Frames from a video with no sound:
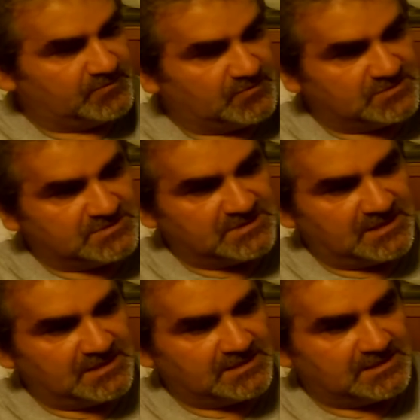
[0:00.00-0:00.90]
was
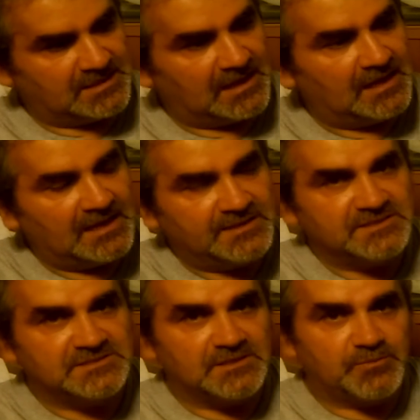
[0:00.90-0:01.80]
that I like
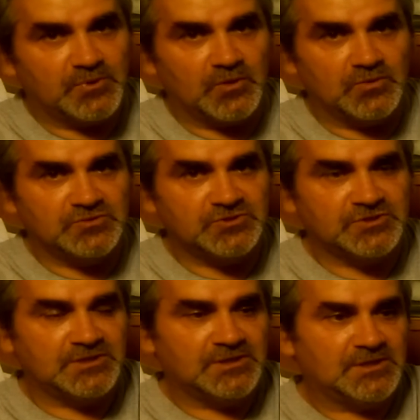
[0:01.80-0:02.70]
this
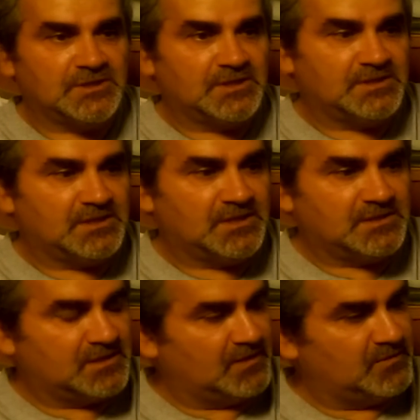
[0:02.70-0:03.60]
approach,
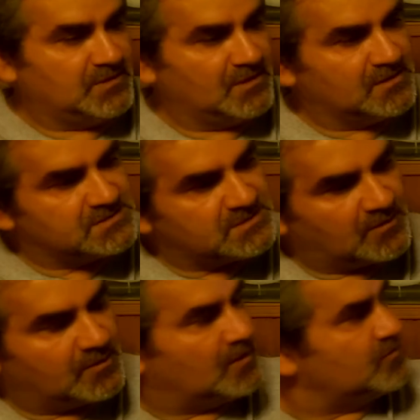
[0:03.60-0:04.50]
that everything
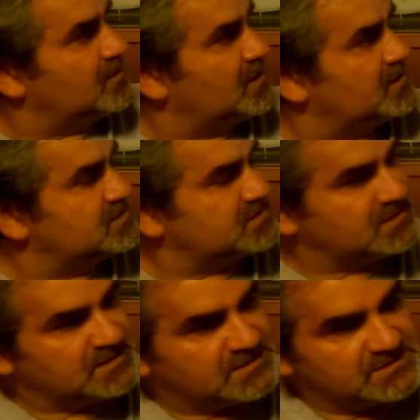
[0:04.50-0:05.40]
around us
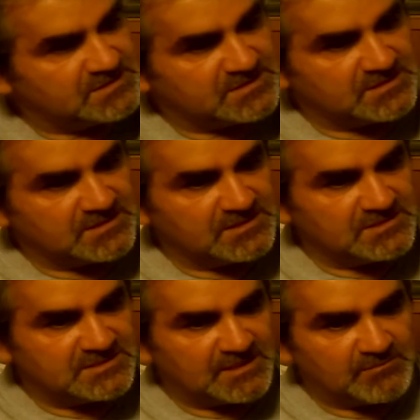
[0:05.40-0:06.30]
is
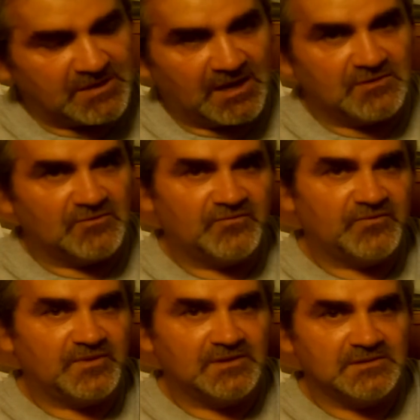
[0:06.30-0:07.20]
in some kind of
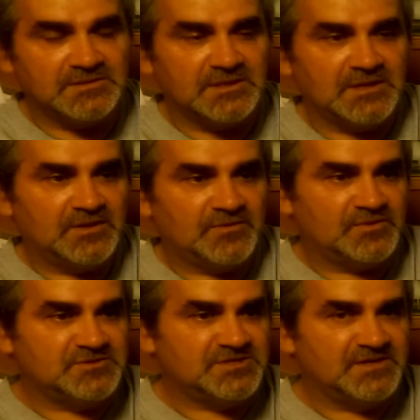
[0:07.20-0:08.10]
field
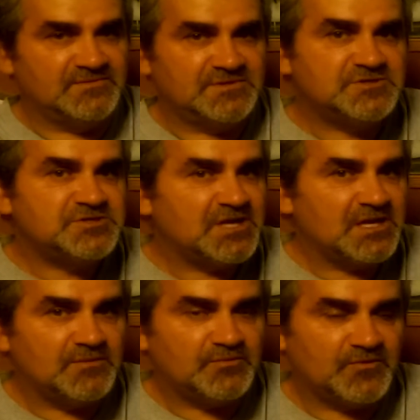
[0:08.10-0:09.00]
which gives the
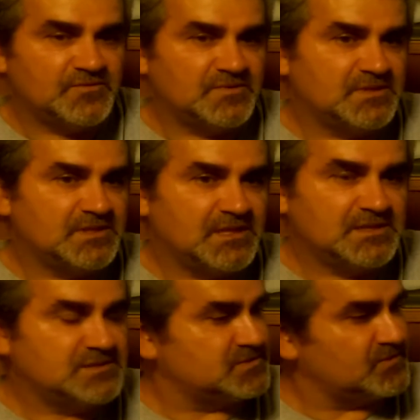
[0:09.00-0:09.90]
shape of the
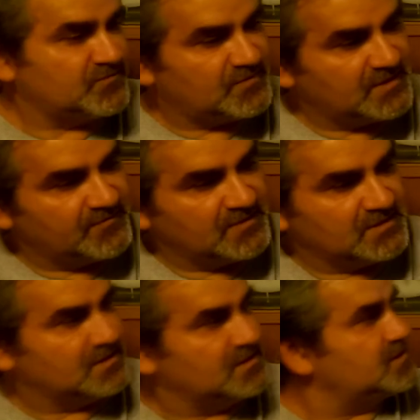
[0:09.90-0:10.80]
things, of
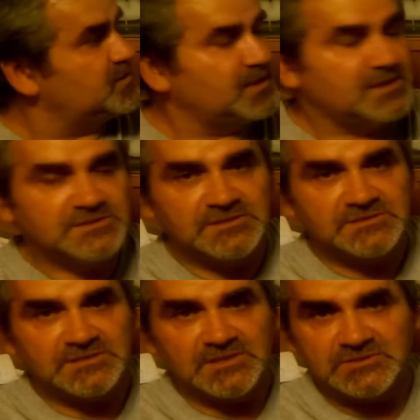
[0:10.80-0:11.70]
living
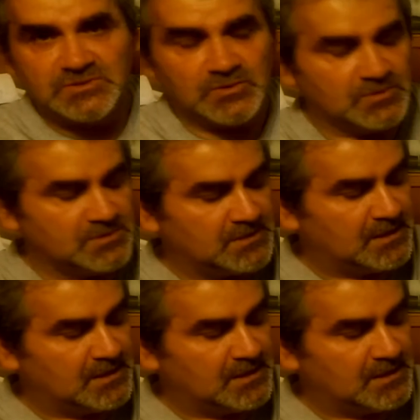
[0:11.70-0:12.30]
creatures and so on.